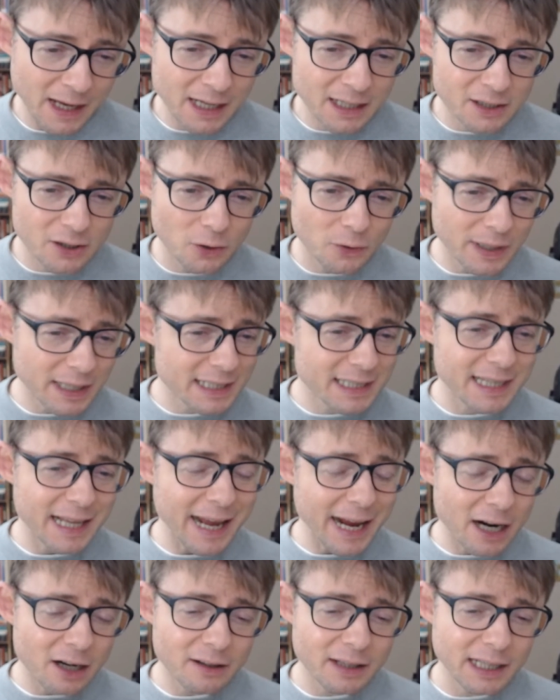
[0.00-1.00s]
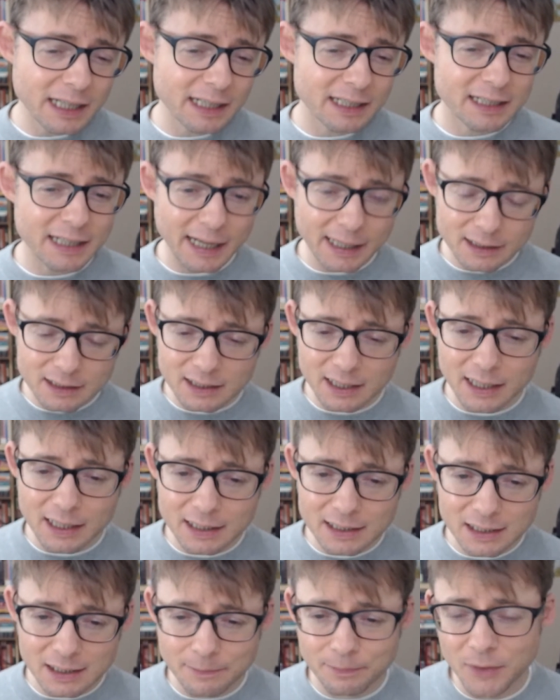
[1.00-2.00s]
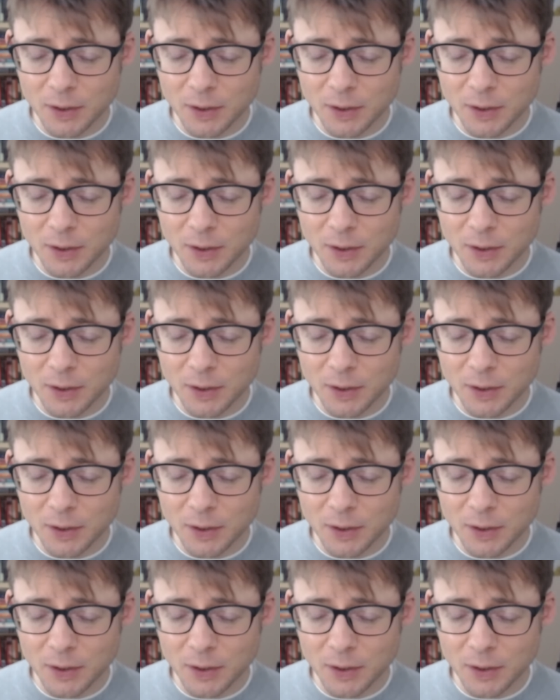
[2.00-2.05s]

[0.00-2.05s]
So, it's the early 90s.